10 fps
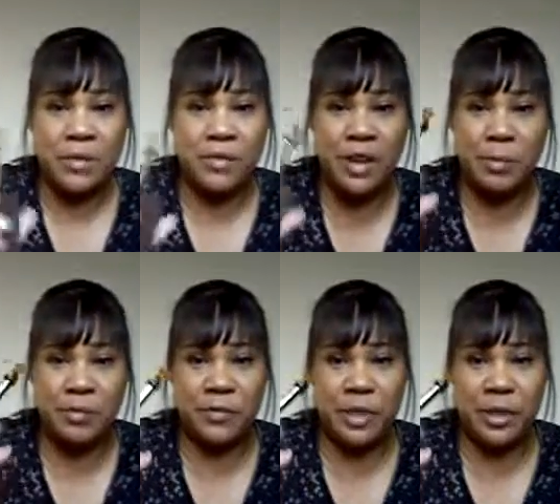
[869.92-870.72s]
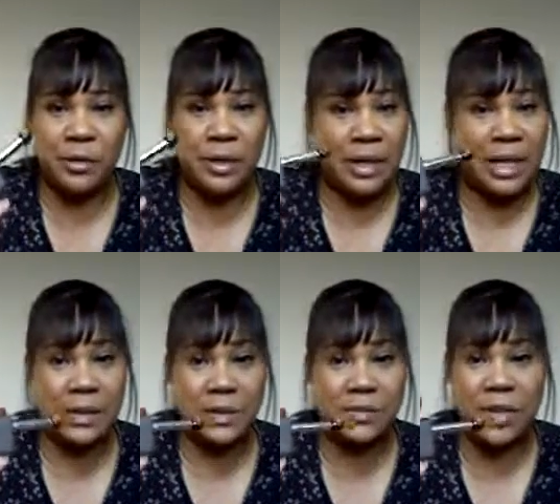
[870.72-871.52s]
Vaporflow and
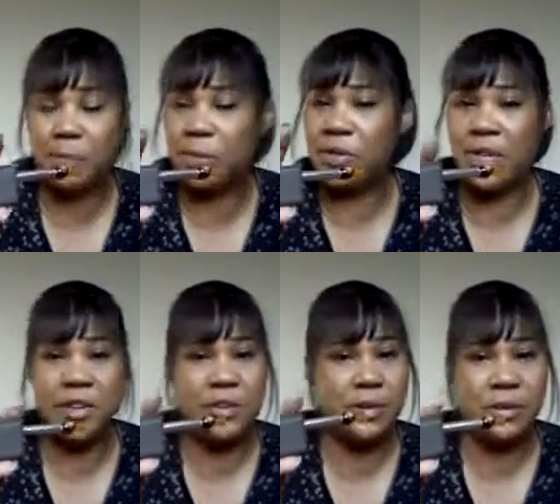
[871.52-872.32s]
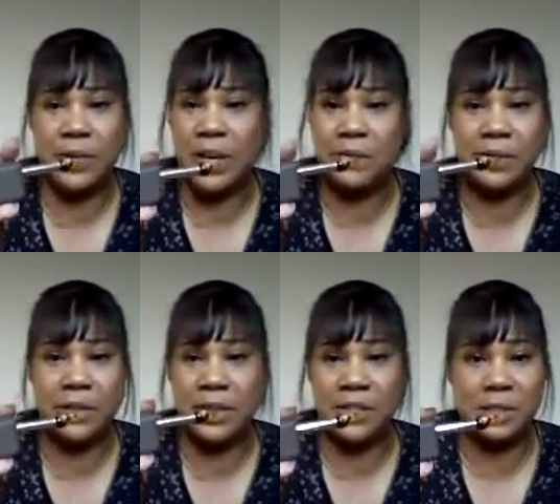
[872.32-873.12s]
Clouds of Vapor, they do a great
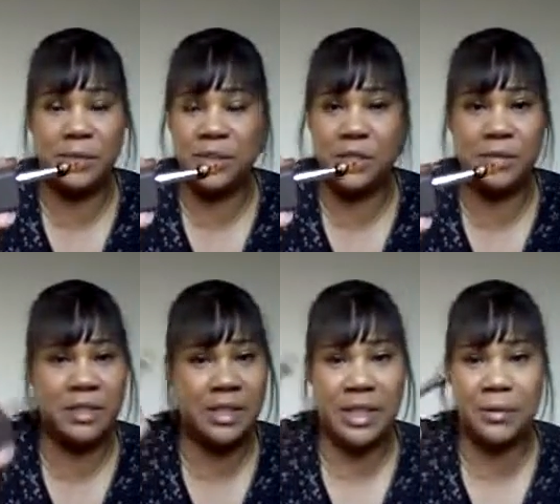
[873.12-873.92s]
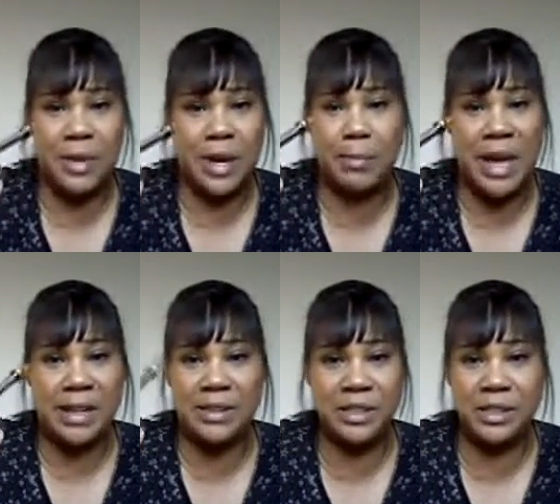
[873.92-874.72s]
customer service. They get right
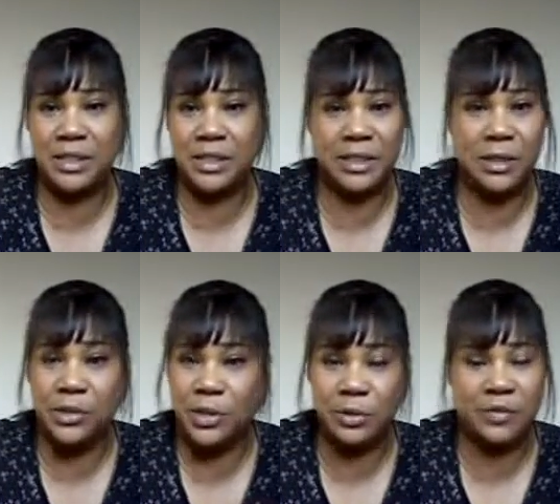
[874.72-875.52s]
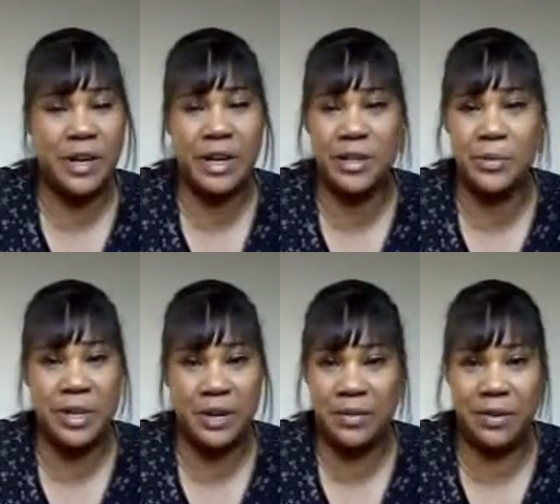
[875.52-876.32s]
back to you. They'll notify you
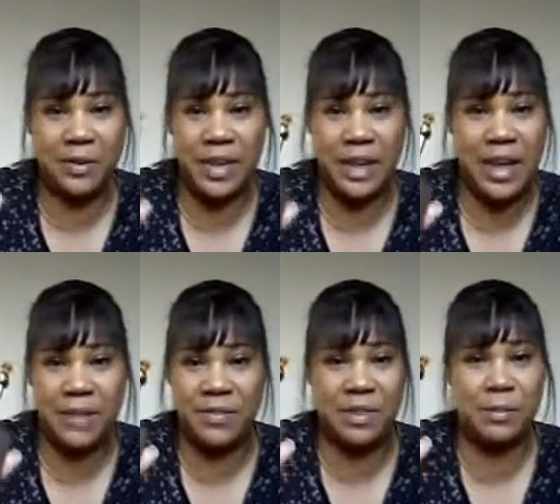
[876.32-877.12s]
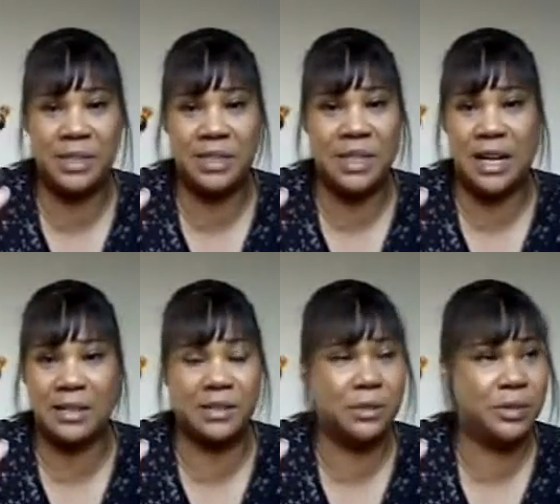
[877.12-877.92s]
whenever they have some in stock.
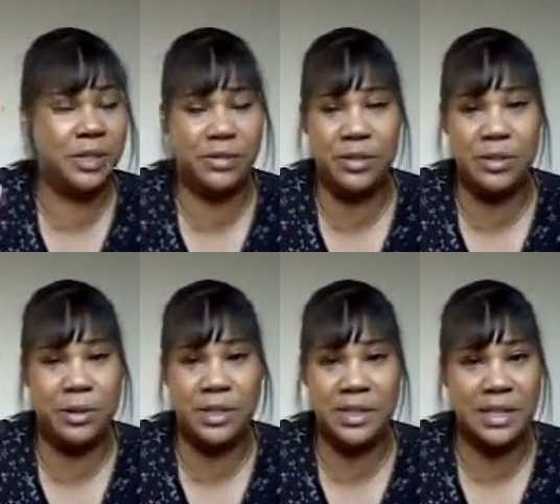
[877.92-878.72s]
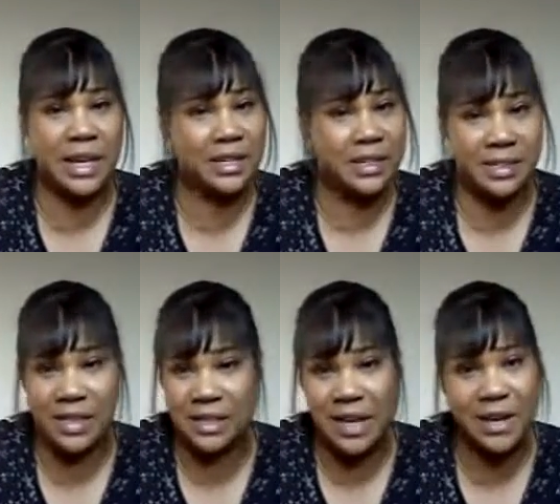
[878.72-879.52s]
So whenever you go on the site and it
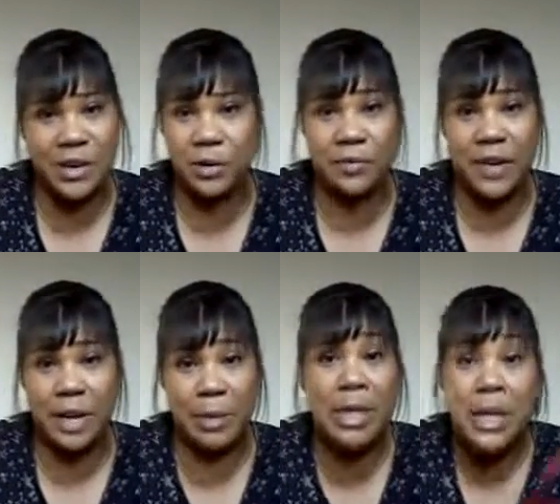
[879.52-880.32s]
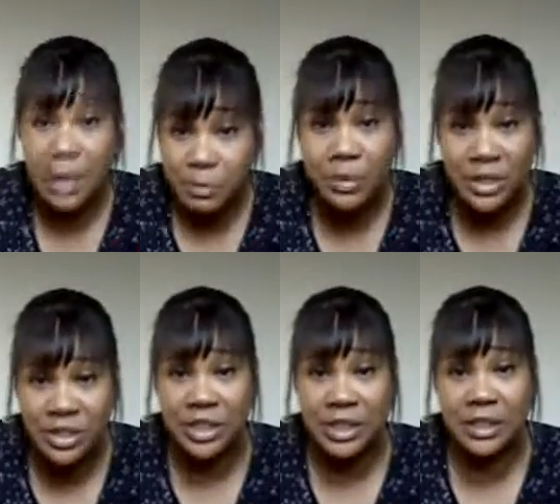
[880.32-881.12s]
says, hey, notify me,
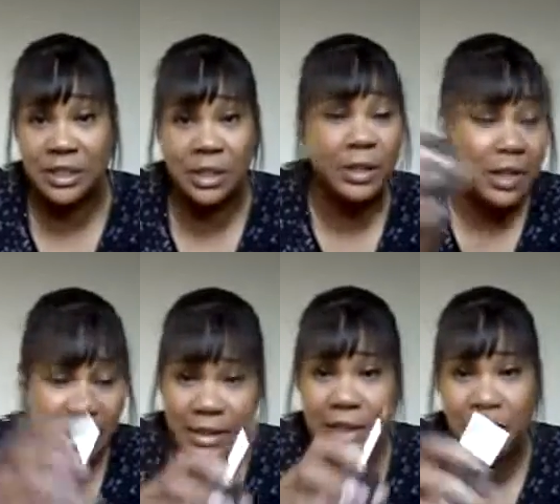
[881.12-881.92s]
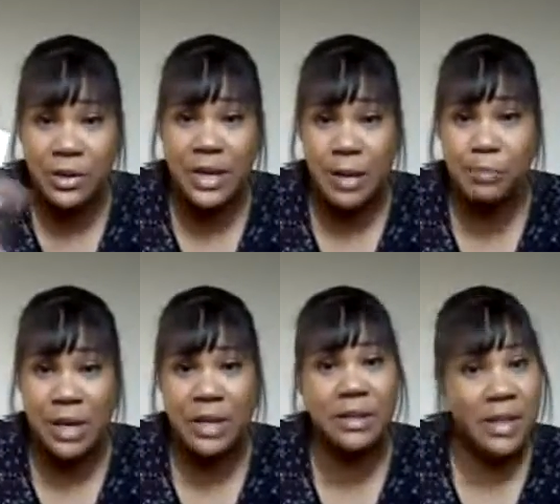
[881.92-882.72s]
push it. You know, click on that
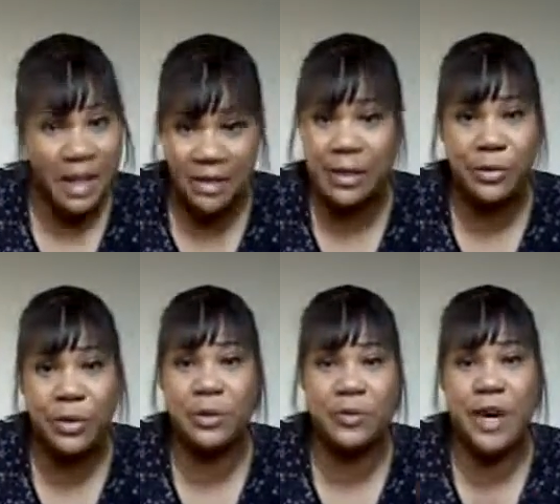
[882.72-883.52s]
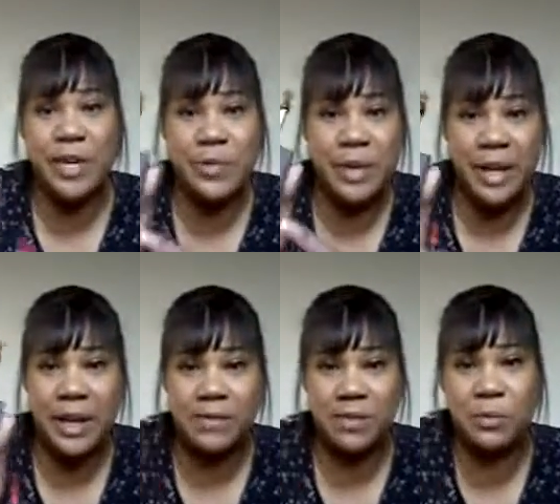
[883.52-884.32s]
button and they'll notify you when they
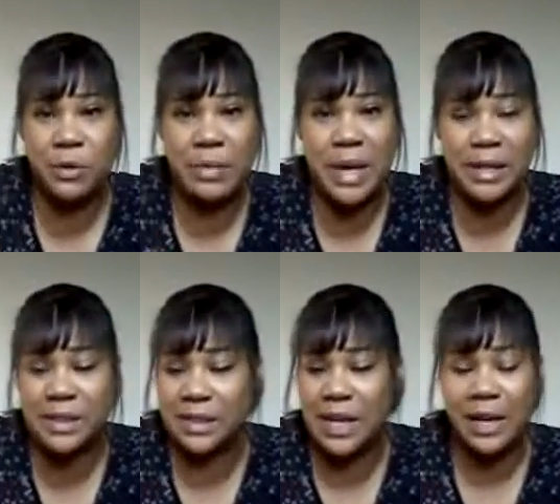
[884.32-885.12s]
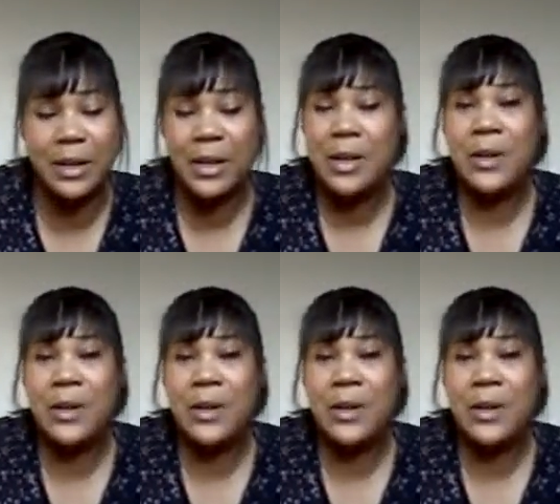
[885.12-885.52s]
have some more back in stock.